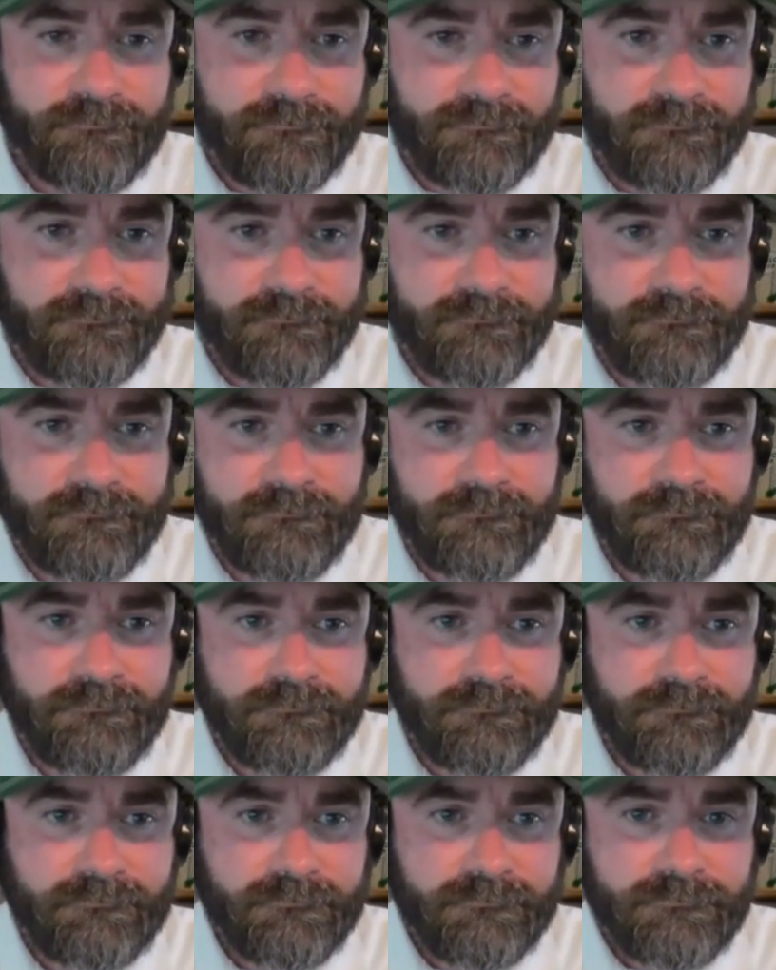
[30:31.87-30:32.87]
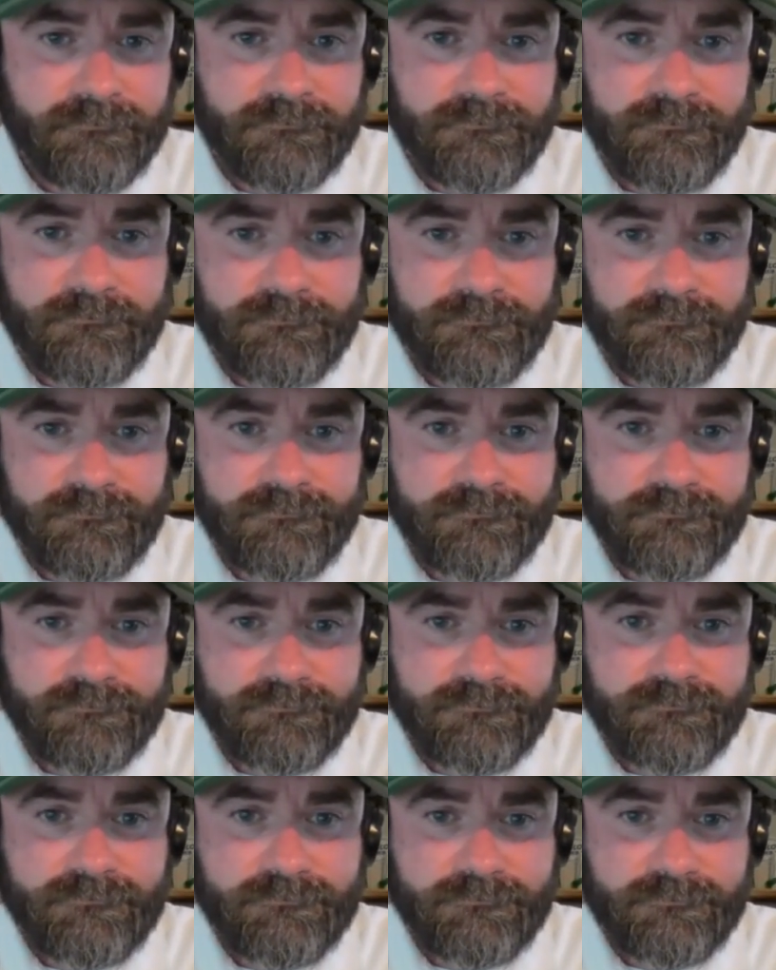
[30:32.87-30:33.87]

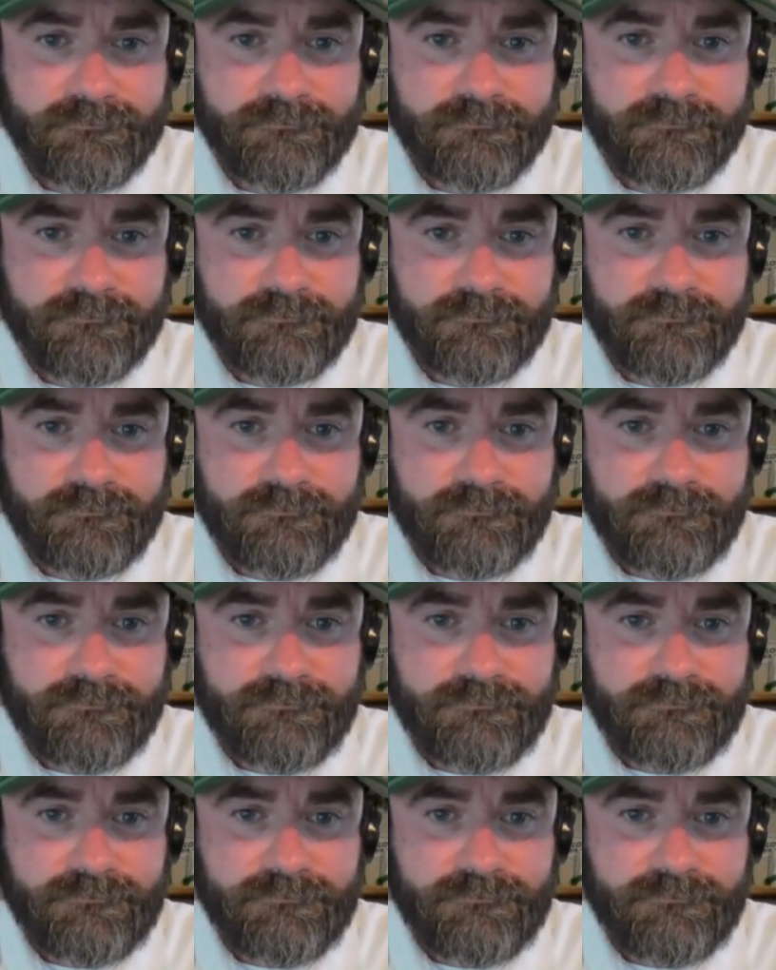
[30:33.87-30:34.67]
(not speaking)